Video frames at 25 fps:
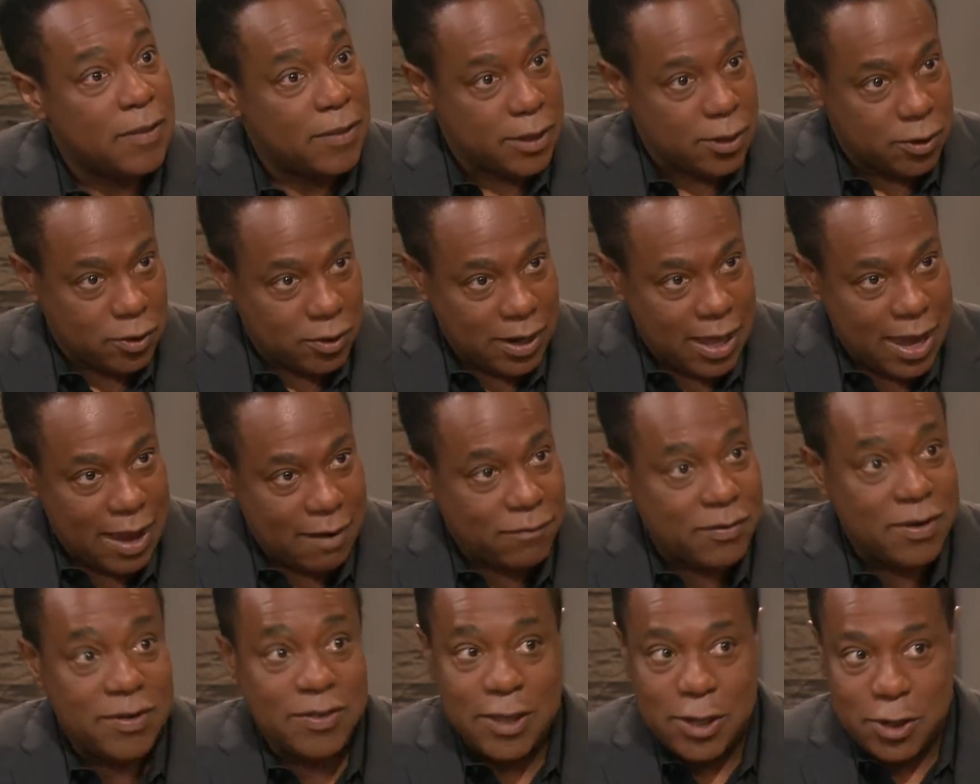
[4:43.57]
and then you're
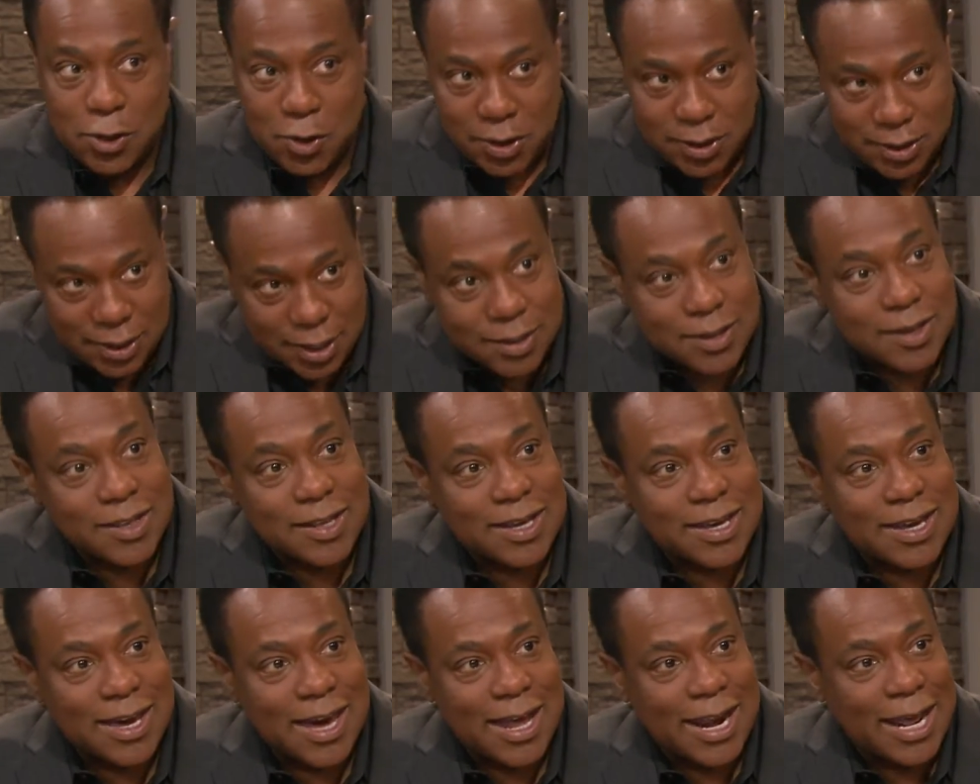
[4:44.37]
laughing, then you're kicked
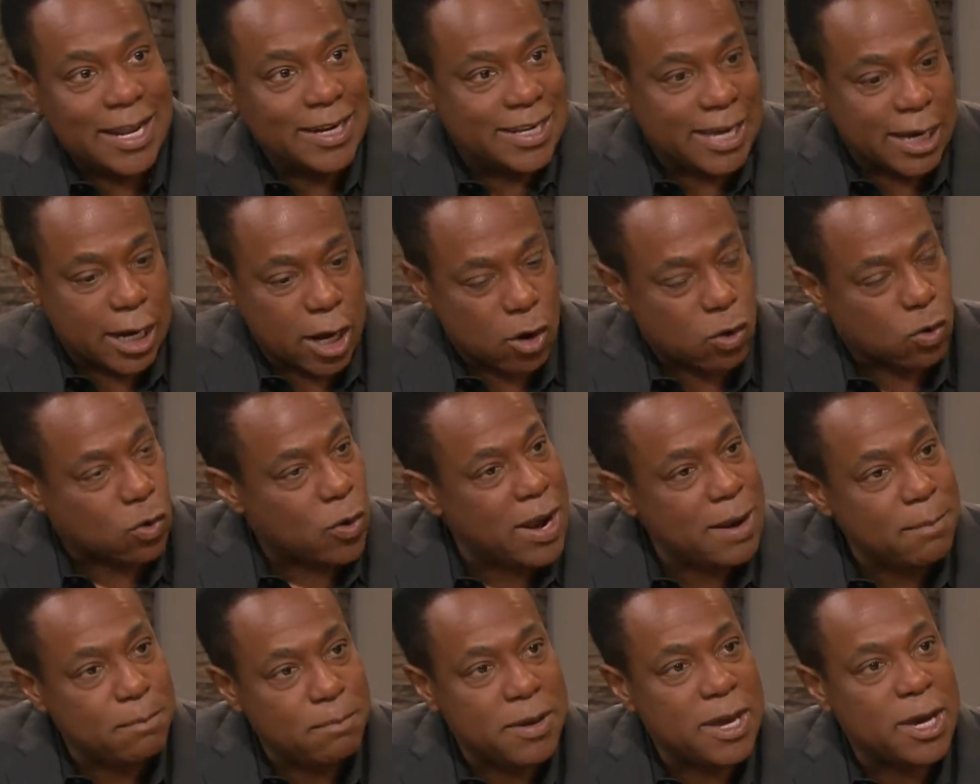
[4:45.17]
in the gut. I dig a
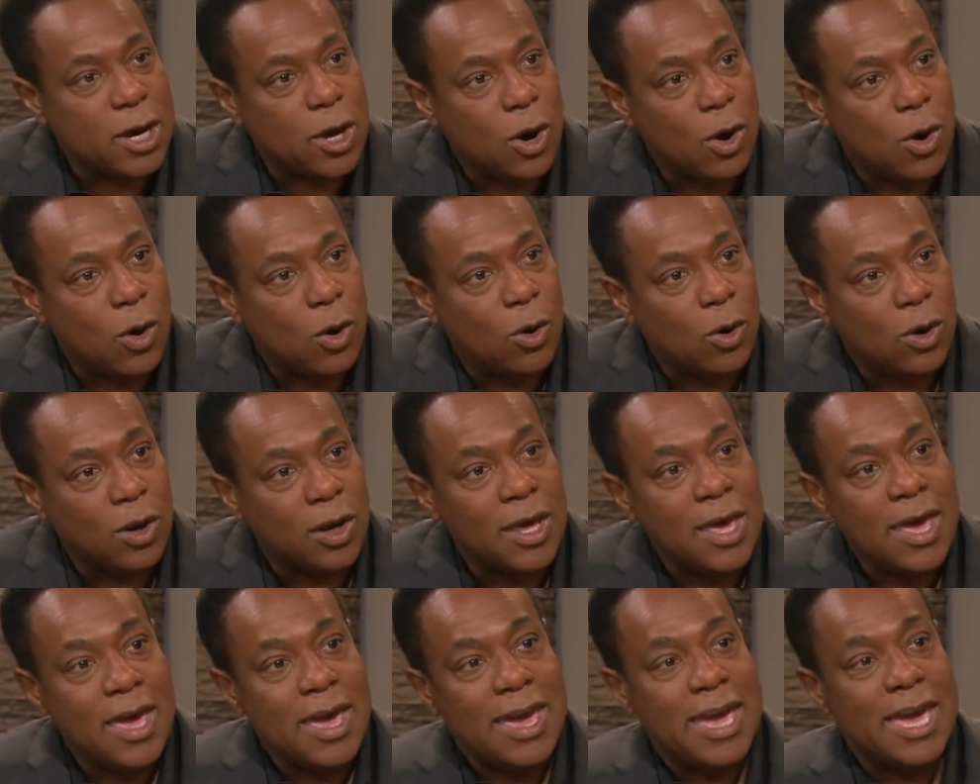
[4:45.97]
great big
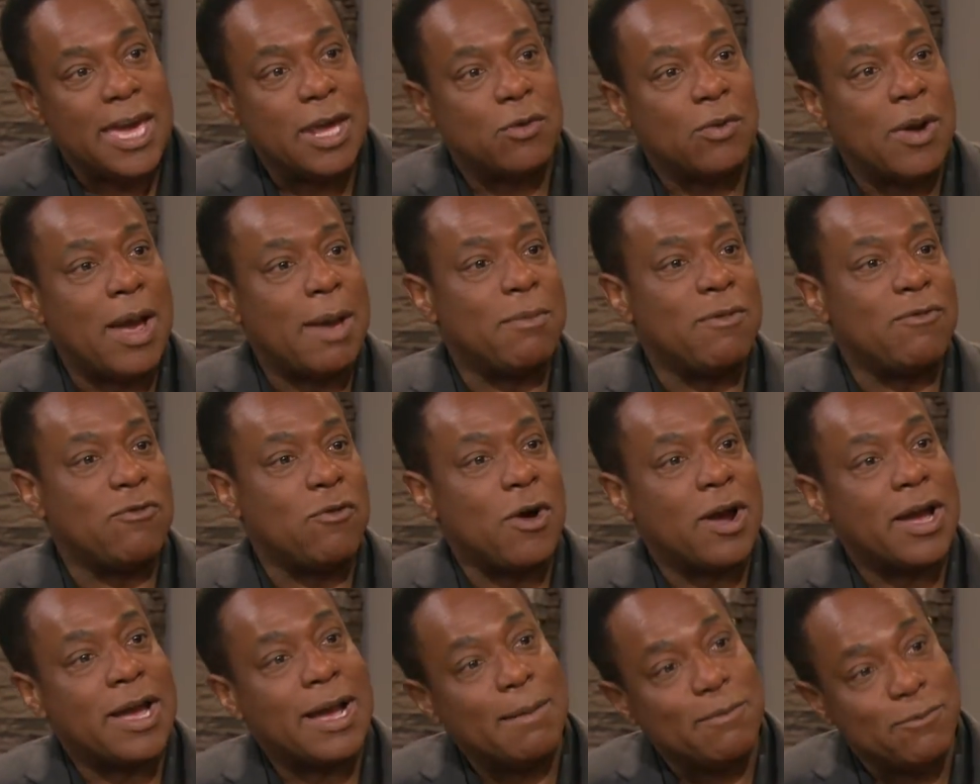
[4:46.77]
hole, and right
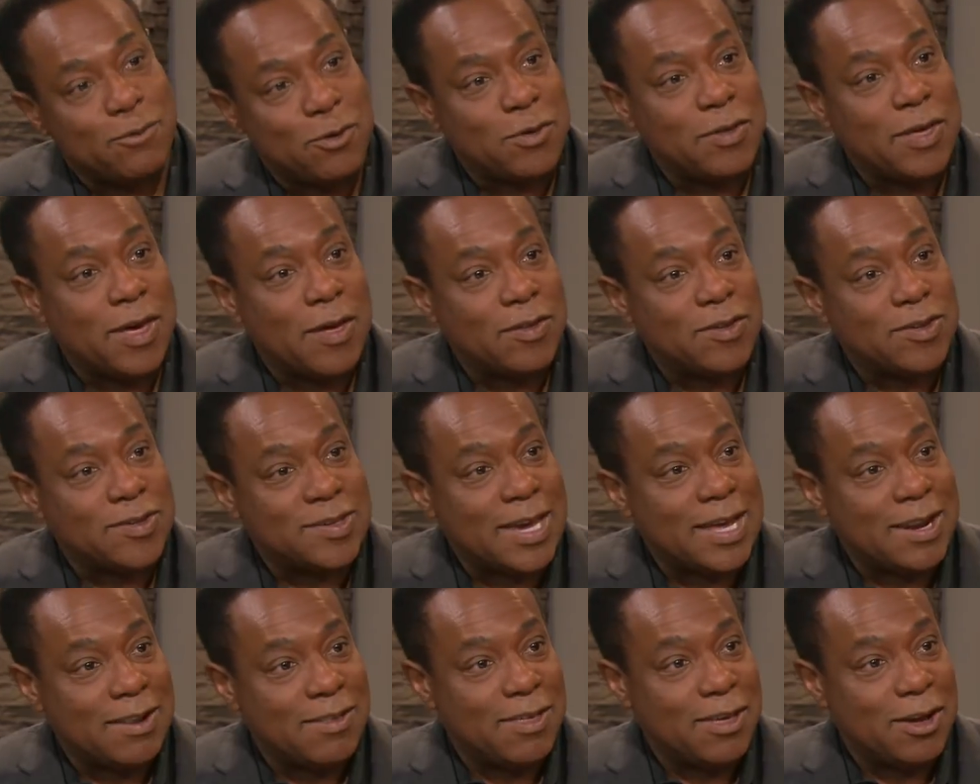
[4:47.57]
before I come to the other
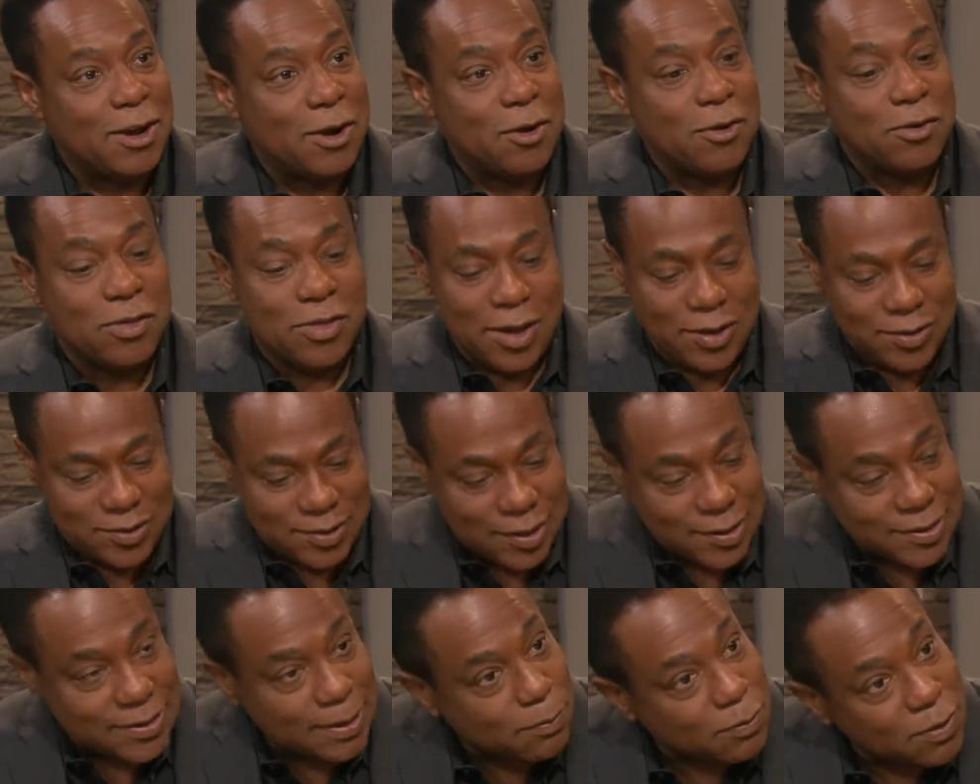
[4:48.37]
side of the earth, I
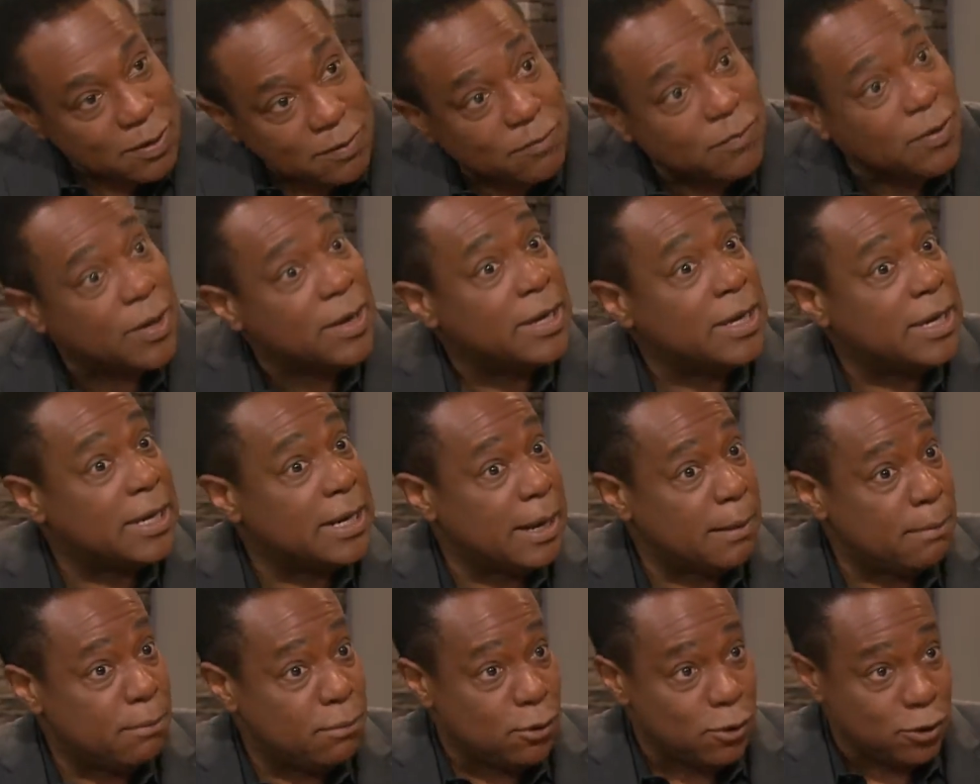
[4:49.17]
say something funny
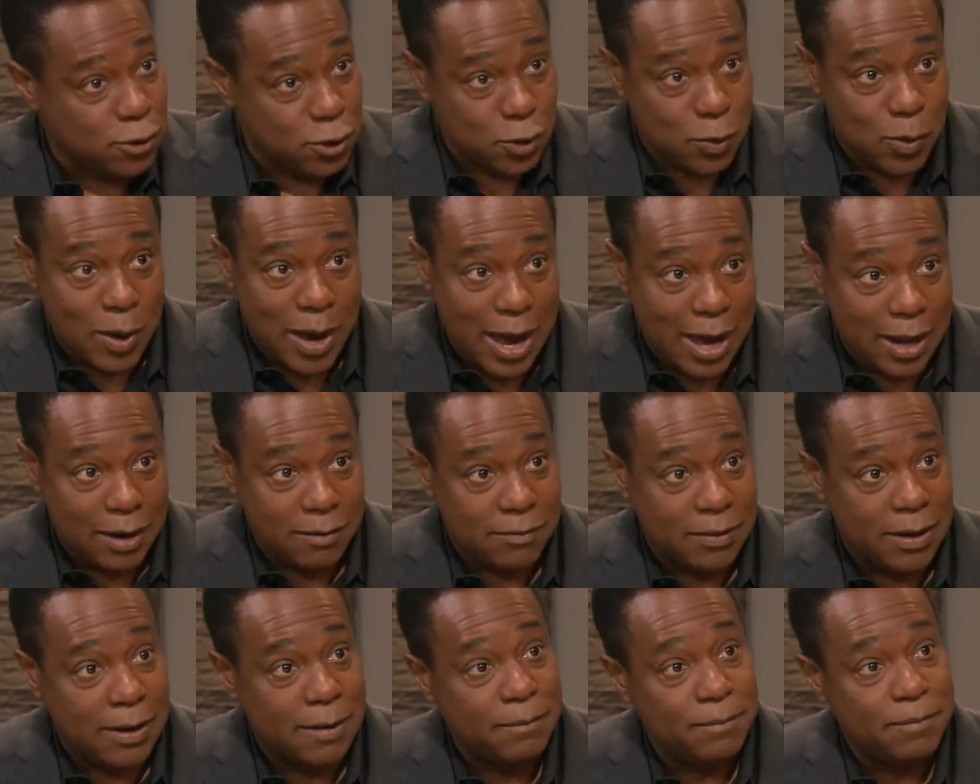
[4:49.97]
and I pull you out
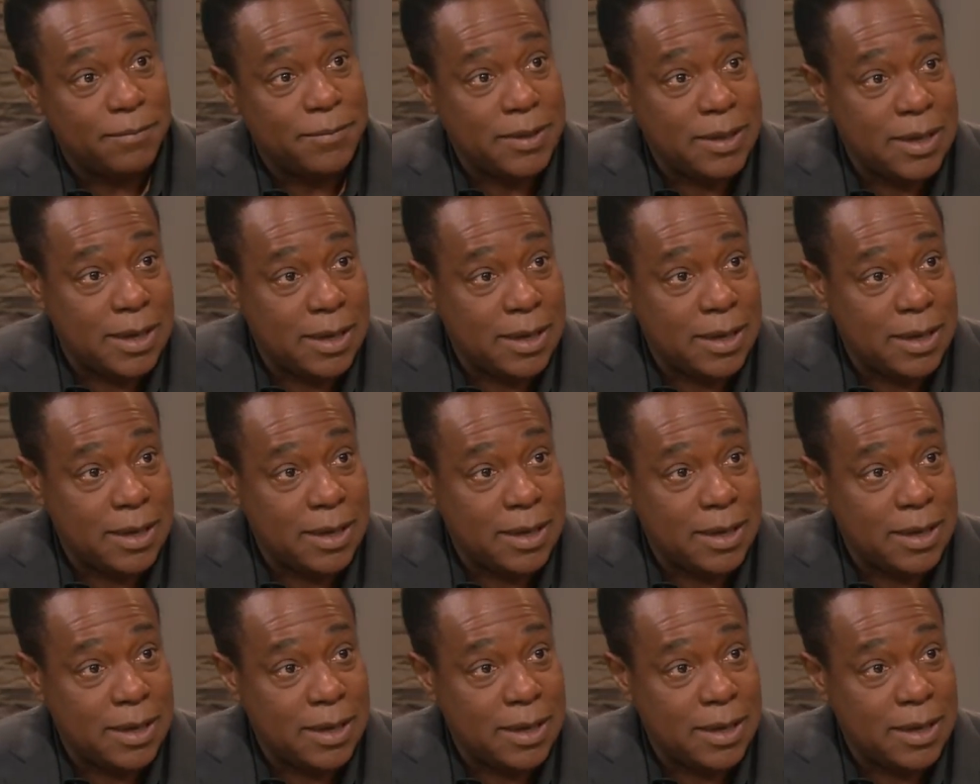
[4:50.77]
of it.